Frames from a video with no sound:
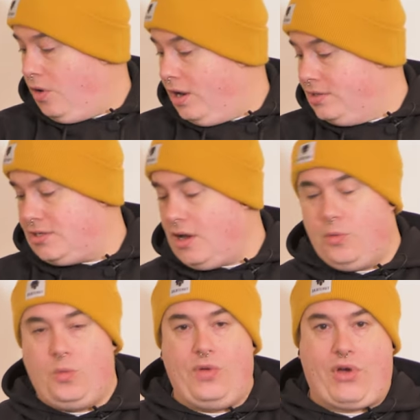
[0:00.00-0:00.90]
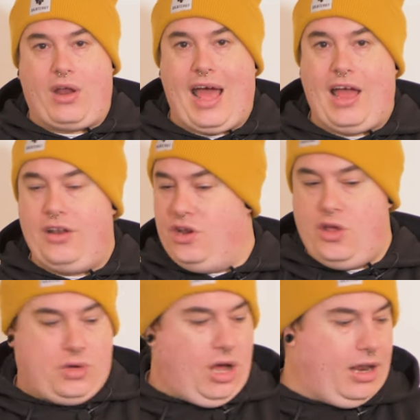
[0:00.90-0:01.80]
Right, so we've got our
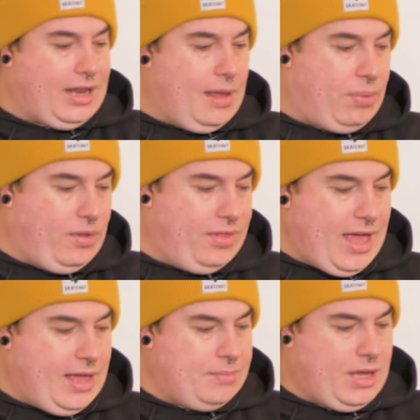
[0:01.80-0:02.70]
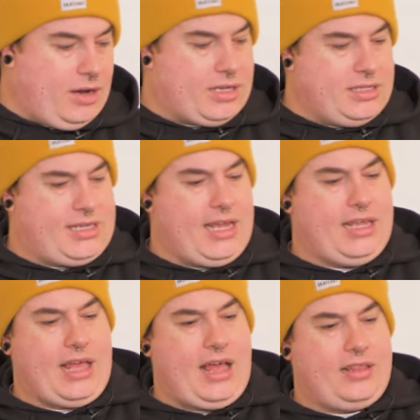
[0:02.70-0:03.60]
new collar clamp on there, and I can
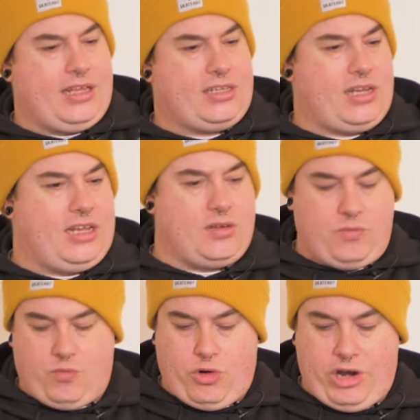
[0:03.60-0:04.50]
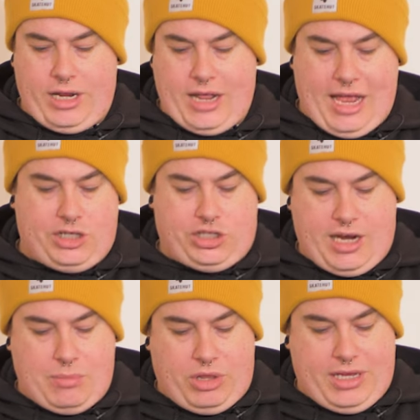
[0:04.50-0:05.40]
see that this isn't running a
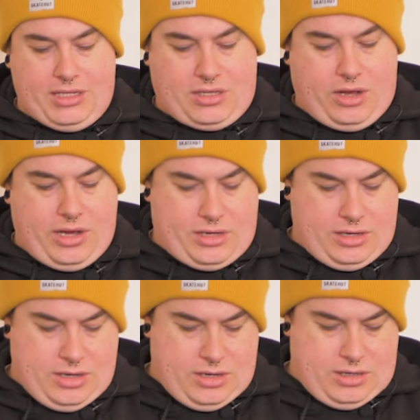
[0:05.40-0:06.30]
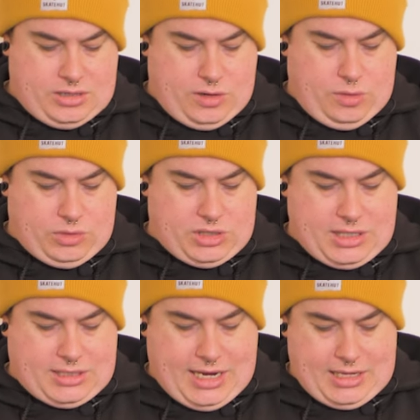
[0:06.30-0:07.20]
shim on the inside, so I'm just
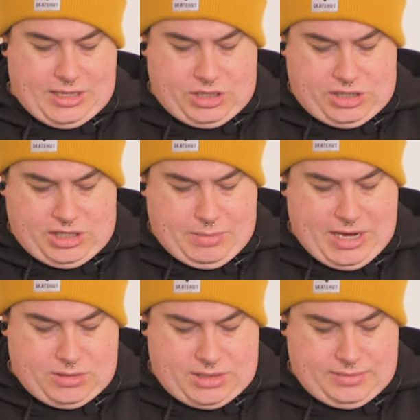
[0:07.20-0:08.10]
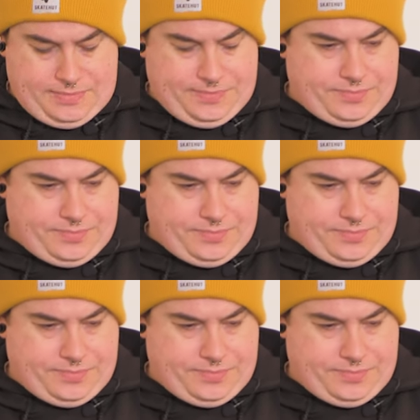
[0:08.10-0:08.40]
gonna take this shim out.